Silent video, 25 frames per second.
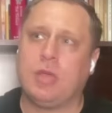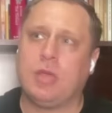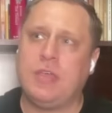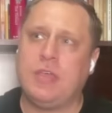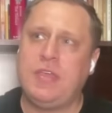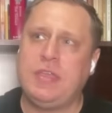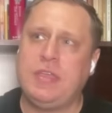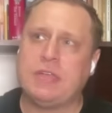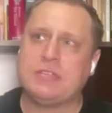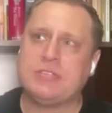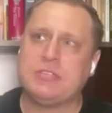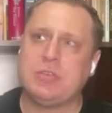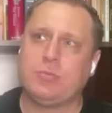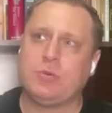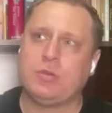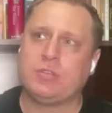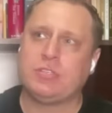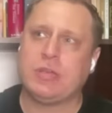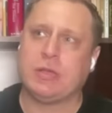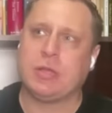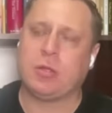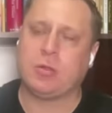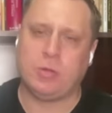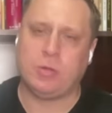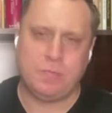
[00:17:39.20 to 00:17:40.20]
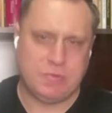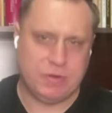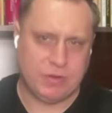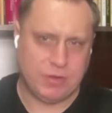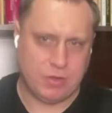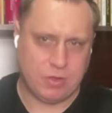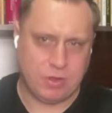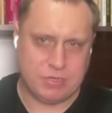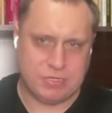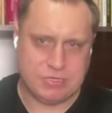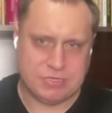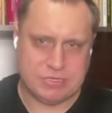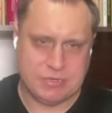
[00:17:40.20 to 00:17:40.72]
it's almost like a cryptid
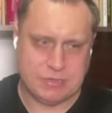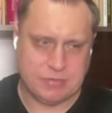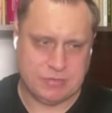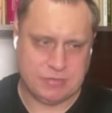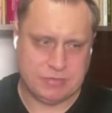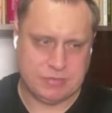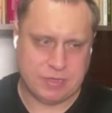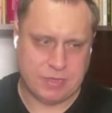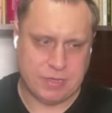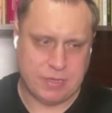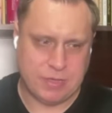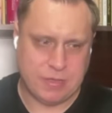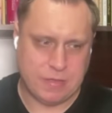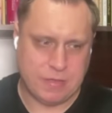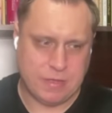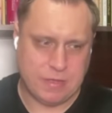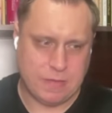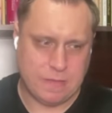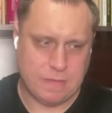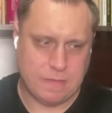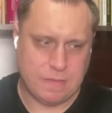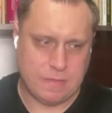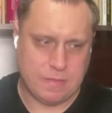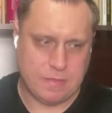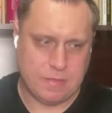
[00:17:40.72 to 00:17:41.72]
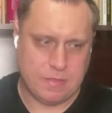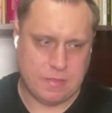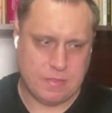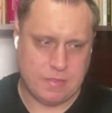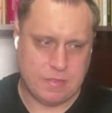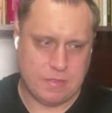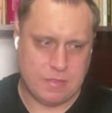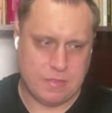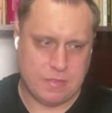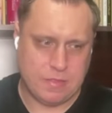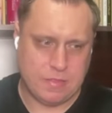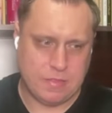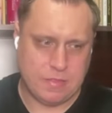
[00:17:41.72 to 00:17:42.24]
consciousness.
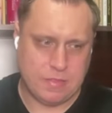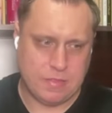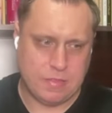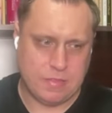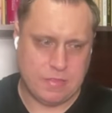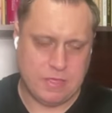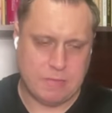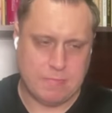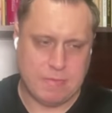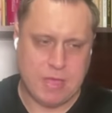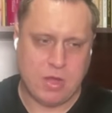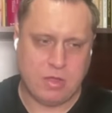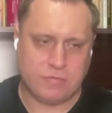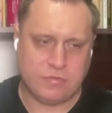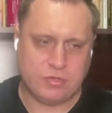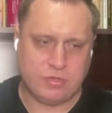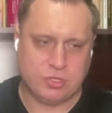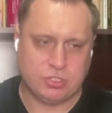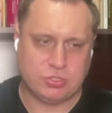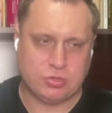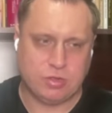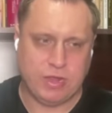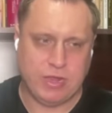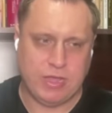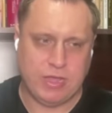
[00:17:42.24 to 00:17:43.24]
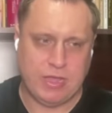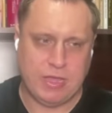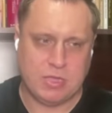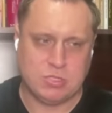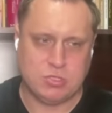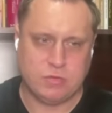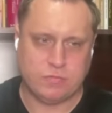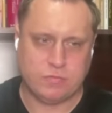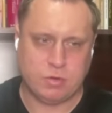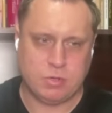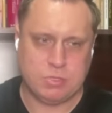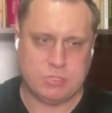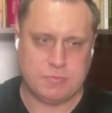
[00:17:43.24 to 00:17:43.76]
The amount of control it has
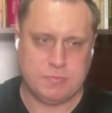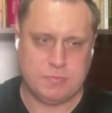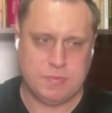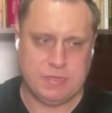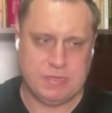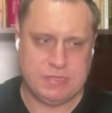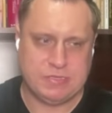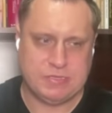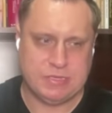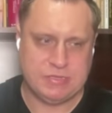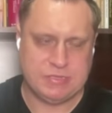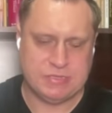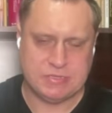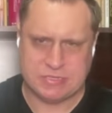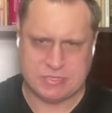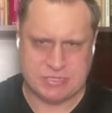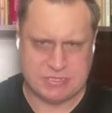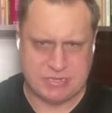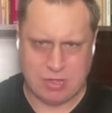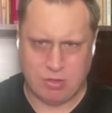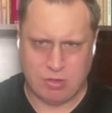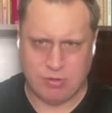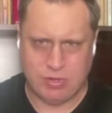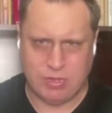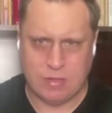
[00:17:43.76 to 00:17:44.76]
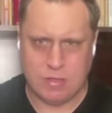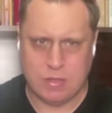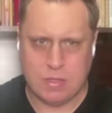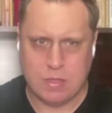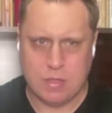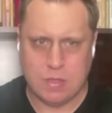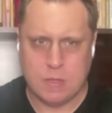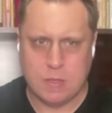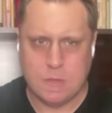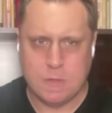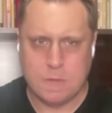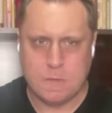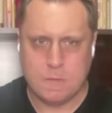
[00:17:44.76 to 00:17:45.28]
over our species is astounding.
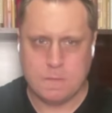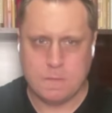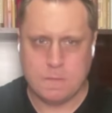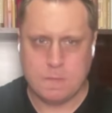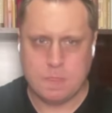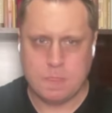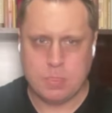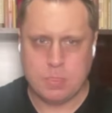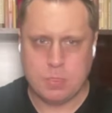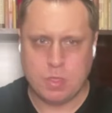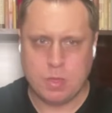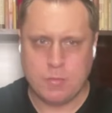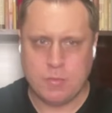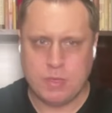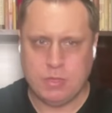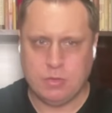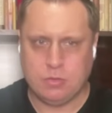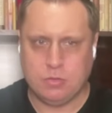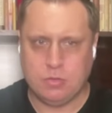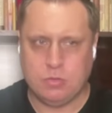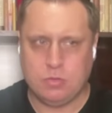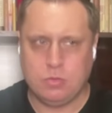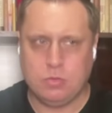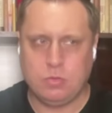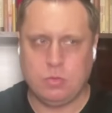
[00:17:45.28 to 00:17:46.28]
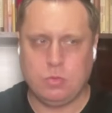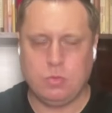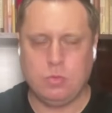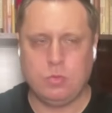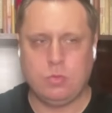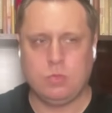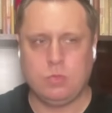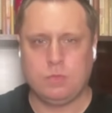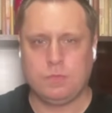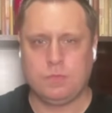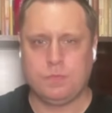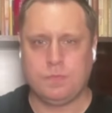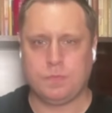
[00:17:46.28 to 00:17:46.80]
I mean,
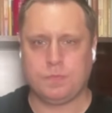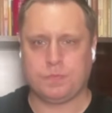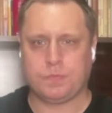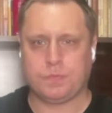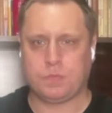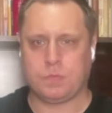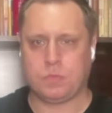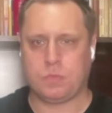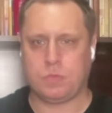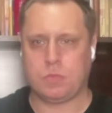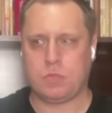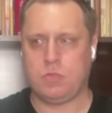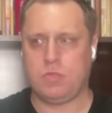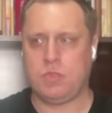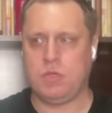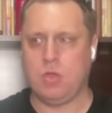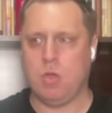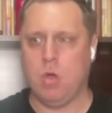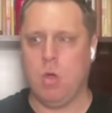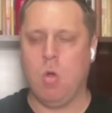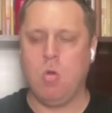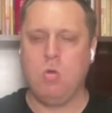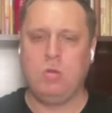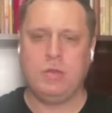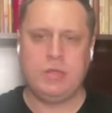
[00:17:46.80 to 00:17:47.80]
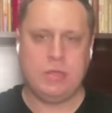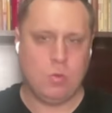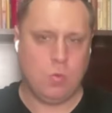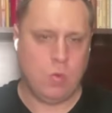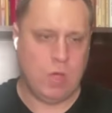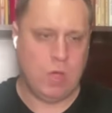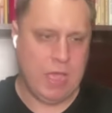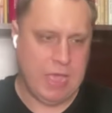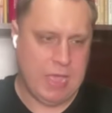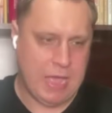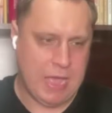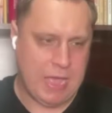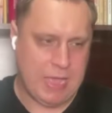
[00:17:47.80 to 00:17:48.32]
the only
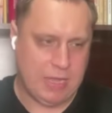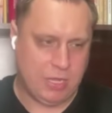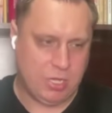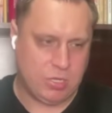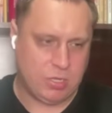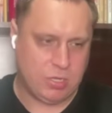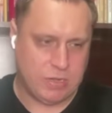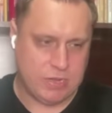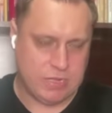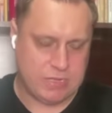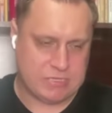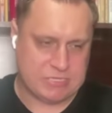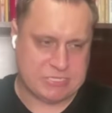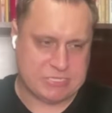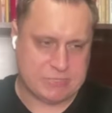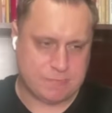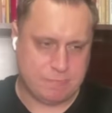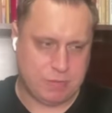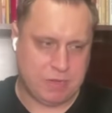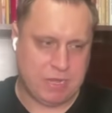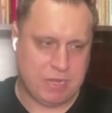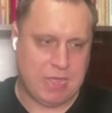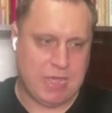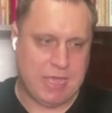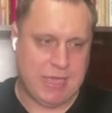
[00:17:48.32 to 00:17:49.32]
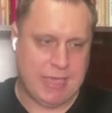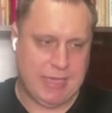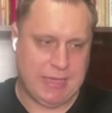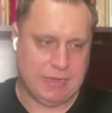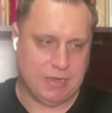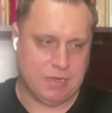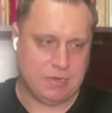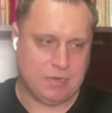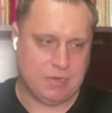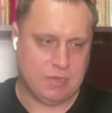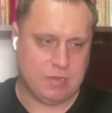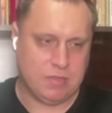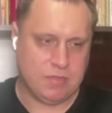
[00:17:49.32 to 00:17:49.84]
way I could
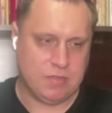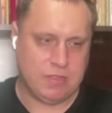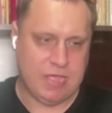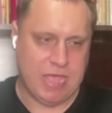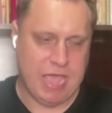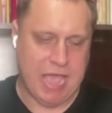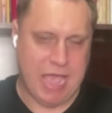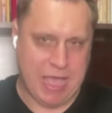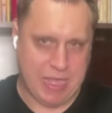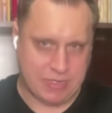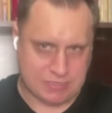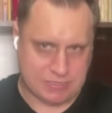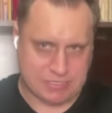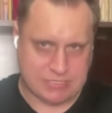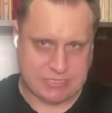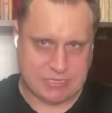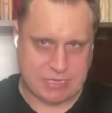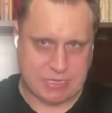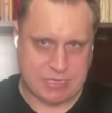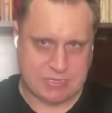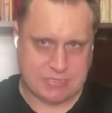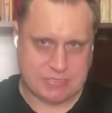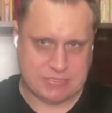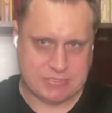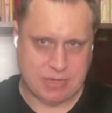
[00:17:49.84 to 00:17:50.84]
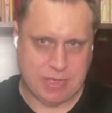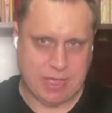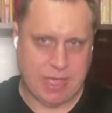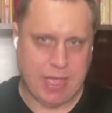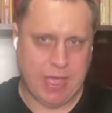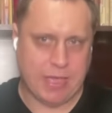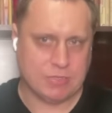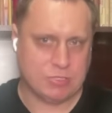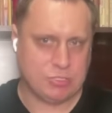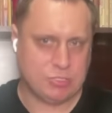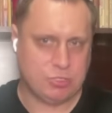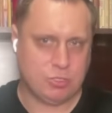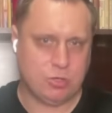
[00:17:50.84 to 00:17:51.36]
explain the access it
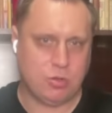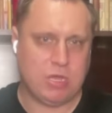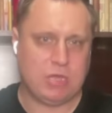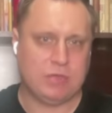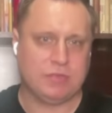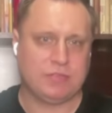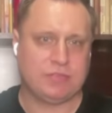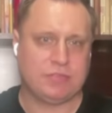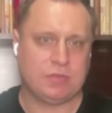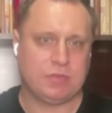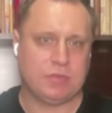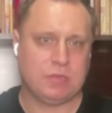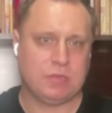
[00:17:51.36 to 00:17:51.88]
has to us